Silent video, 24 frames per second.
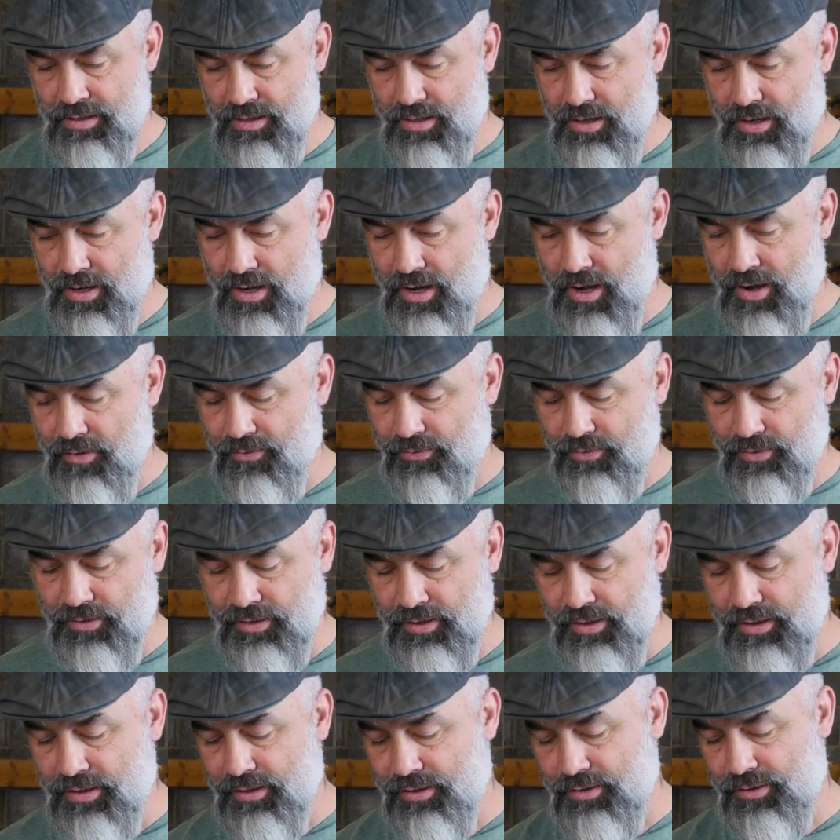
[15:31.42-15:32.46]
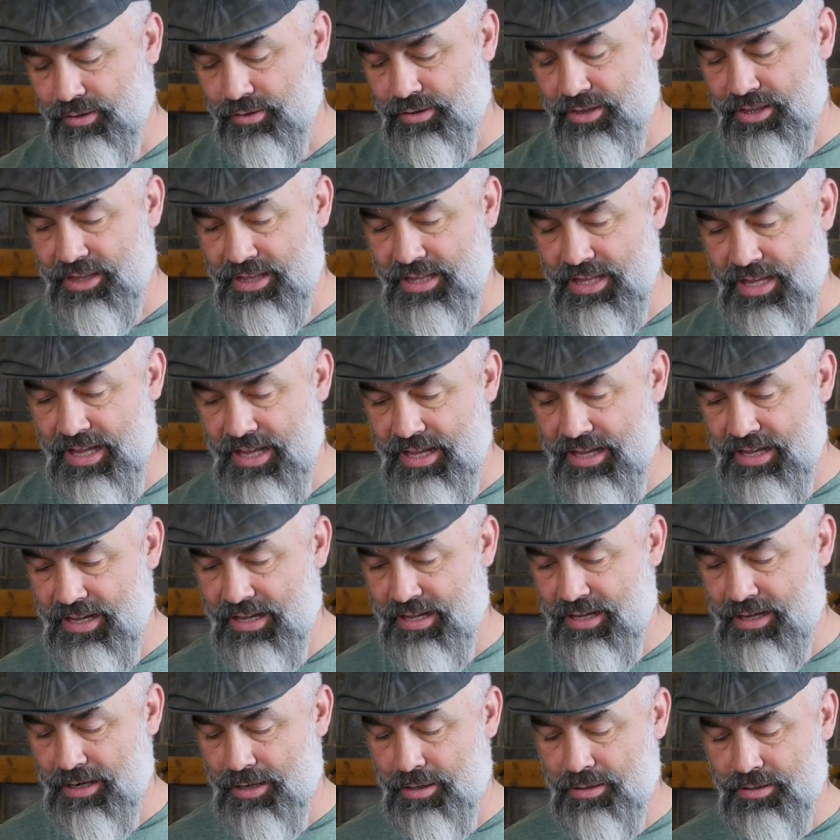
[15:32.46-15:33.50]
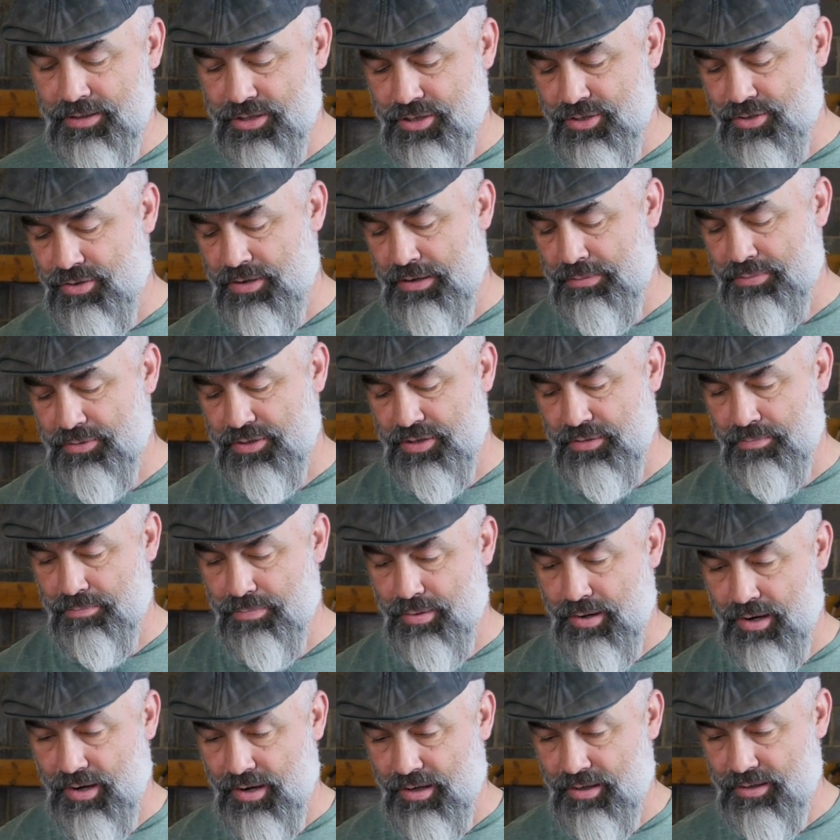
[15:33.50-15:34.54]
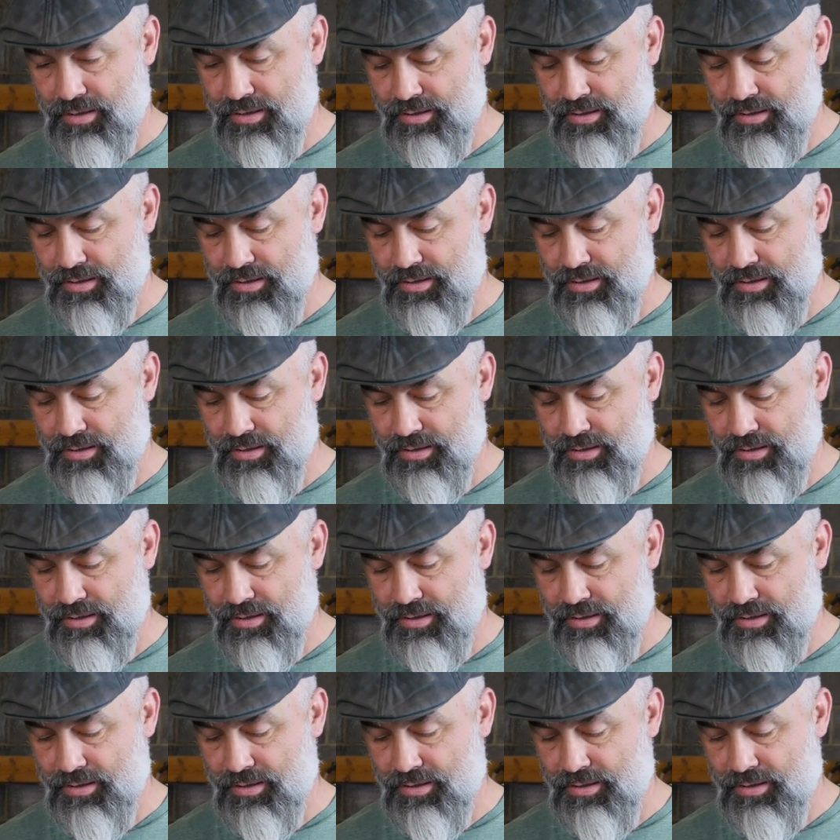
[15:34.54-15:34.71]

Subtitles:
off little thin strips of bark.